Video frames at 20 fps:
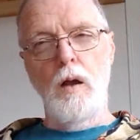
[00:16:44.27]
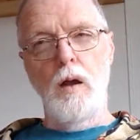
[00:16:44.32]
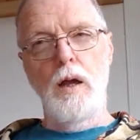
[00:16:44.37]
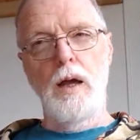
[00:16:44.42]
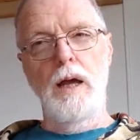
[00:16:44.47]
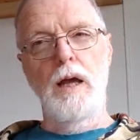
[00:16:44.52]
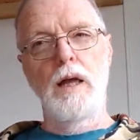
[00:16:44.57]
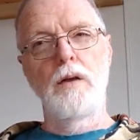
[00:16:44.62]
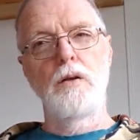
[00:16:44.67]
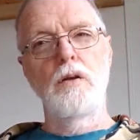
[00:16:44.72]

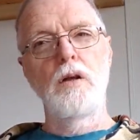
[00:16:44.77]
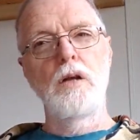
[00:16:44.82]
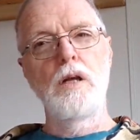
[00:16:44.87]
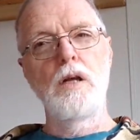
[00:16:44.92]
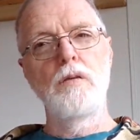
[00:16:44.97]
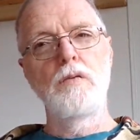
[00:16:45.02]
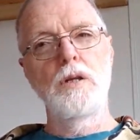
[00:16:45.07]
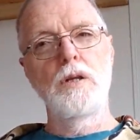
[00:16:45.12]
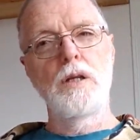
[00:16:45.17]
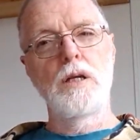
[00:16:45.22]
And
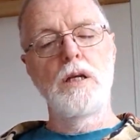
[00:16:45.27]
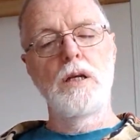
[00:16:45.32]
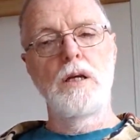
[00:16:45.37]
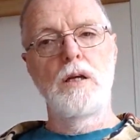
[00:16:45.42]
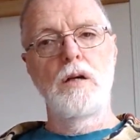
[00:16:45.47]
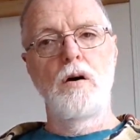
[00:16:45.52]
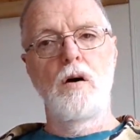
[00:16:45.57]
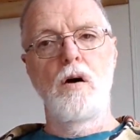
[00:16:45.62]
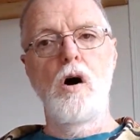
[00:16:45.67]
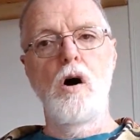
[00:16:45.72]
even
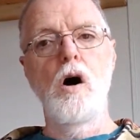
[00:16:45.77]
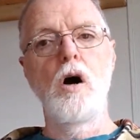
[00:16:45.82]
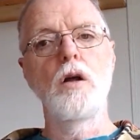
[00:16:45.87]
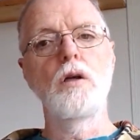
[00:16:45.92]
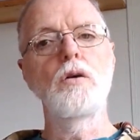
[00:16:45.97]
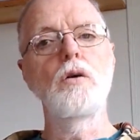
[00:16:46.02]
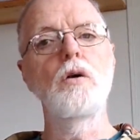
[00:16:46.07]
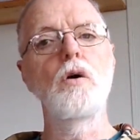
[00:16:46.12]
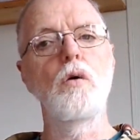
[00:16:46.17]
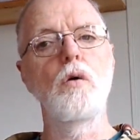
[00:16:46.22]
the
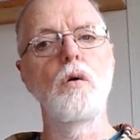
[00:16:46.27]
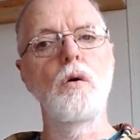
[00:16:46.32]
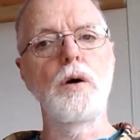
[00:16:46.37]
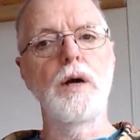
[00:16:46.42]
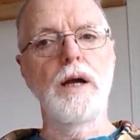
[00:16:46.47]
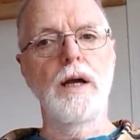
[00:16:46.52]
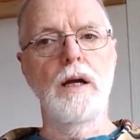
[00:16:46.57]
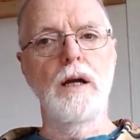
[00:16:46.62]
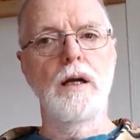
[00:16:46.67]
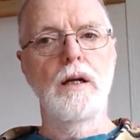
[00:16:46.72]

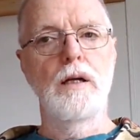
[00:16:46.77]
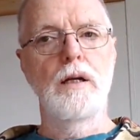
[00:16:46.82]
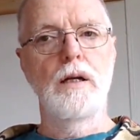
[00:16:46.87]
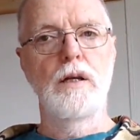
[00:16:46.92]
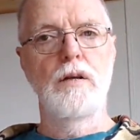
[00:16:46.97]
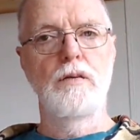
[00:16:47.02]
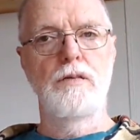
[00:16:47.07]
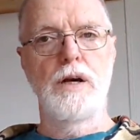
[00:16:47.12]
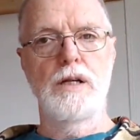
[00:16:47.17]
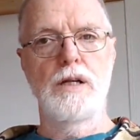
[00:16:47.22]
ongoing
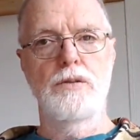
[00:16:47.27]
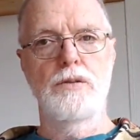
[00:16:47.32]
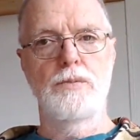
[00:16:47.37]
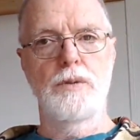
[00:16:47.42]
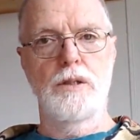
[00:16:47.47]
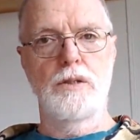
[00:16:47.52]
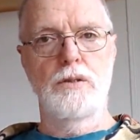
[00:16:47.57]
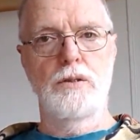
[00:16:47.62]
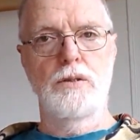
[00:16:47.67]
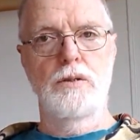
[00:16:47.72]

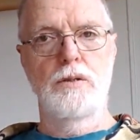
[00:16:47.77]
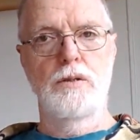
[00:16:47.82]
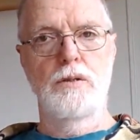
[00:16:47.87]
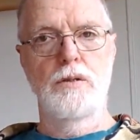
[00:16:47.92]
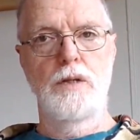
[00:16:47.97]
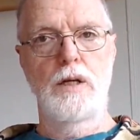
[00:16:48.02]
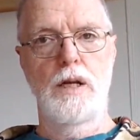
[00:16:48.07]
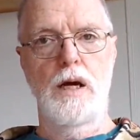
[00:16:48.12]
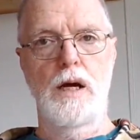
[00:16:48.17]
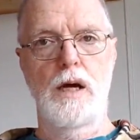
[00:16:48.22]
investments
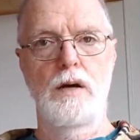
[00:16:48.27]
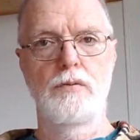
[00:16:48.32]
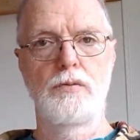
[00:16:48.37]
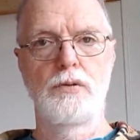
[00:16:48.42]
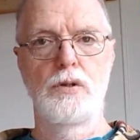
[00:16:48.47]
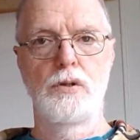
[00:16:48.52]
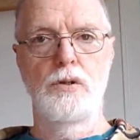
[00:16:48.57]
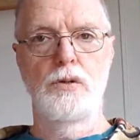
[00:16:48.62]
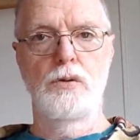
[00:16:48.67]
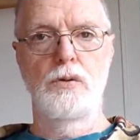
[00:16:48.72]
that have
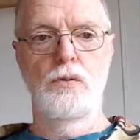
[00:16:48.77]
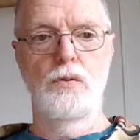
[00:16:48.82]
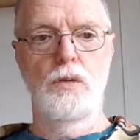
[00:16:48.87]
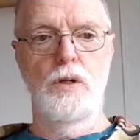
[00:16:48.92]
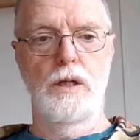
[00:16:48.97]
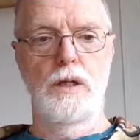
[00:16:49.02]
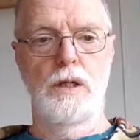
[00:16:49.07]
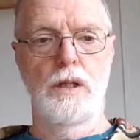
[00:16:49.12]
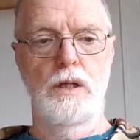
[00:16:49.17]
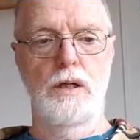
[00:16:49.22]
to
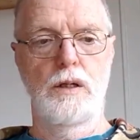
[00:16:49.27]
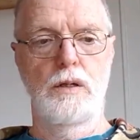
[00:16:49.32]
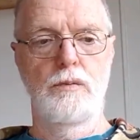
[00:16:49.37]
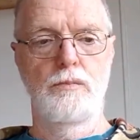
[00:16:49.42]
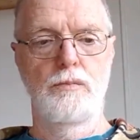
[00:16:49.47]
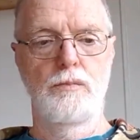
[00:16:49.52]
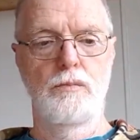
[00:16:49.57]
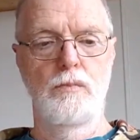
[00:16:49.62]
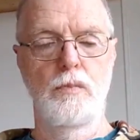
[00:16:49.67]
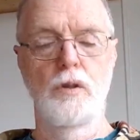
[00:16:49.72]

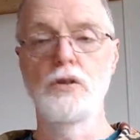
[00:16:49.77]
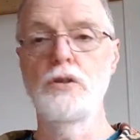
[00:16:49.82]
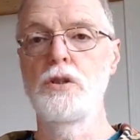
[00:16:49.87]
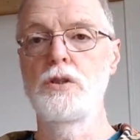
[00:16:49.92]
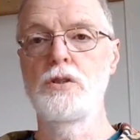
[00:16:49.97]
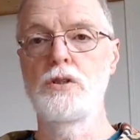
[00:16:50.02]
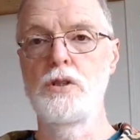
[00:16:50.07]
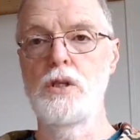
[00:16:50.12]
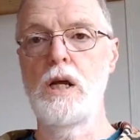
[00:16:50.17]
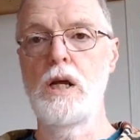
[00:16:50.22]

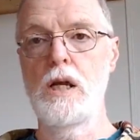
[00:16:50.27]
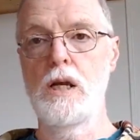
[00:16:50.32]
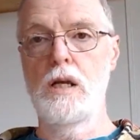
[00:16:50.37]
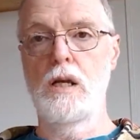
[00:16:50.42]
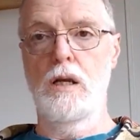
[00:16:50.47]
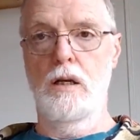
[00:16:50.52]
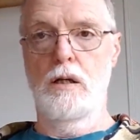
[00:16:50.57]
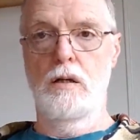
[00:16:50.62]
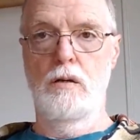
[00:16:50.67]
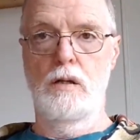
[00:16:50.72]

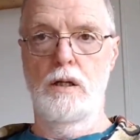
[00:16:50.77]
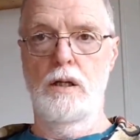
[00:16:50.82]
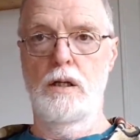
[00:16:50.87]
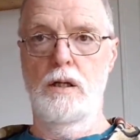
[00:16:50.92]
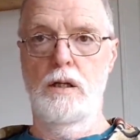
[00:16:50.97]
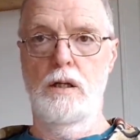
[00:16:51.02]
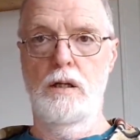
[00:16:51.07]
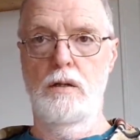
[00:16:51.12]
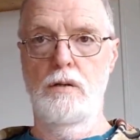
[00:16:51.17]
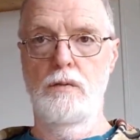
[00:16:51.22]
sustain
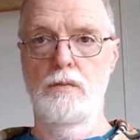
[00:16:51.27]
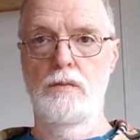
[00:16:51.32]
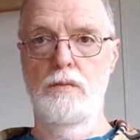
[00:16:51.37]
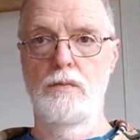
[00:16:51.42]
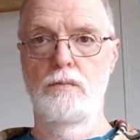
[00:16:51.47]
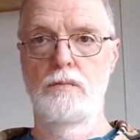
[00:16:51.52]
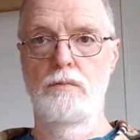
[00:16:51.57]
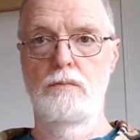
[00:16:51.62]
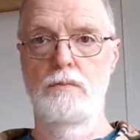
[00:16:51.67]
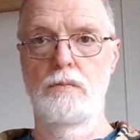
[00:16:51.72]

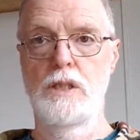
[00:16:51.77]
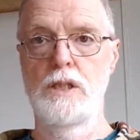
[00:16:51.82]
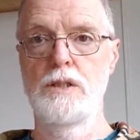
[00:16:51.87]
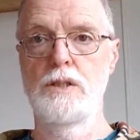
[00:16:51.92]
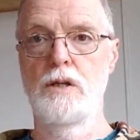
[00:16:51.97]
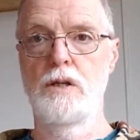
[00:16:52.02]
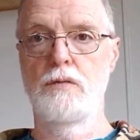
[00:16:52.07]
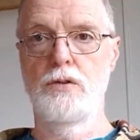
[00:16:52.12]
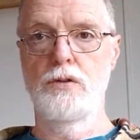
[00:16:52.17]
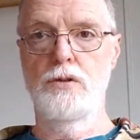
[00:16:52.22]
these
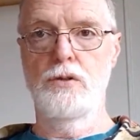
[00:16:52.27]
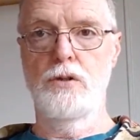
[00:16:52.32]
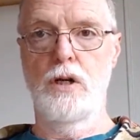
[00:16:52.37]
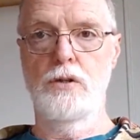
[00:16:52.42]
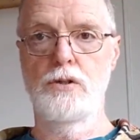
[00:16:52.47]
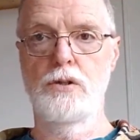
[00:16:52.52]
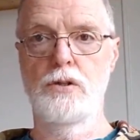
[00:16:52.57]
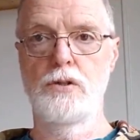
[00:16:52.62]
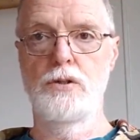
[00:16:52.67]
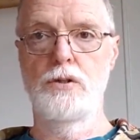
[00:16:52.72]

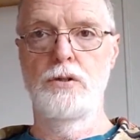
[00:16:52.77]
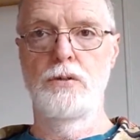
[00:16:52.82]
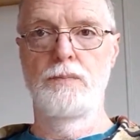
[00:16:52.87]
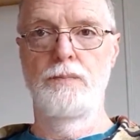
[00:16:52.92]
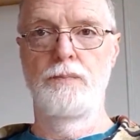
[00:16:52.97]
infrastructures